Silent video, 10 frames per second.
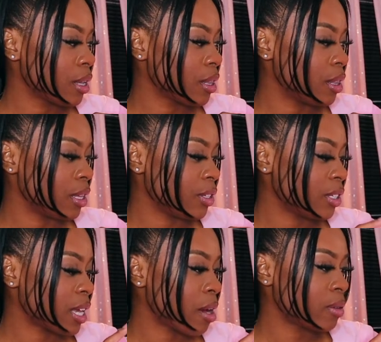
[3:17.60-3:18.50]
this
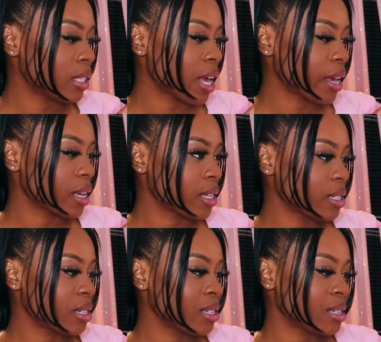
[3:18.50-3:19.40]
sounds like
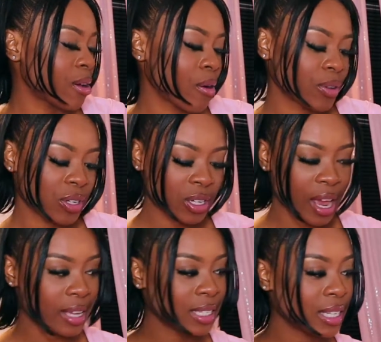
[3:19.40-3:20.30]
so
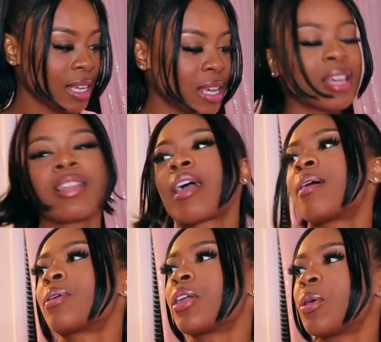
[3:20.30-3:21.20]
sexy like
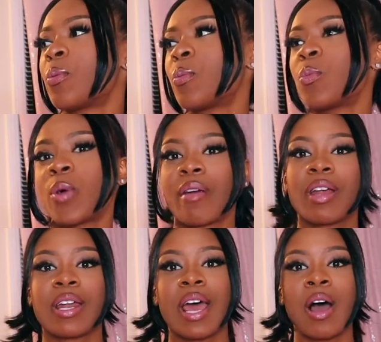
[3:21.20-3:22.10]
i'm gonna wear
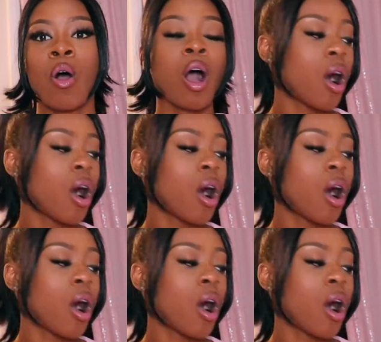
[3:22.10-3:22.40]
it now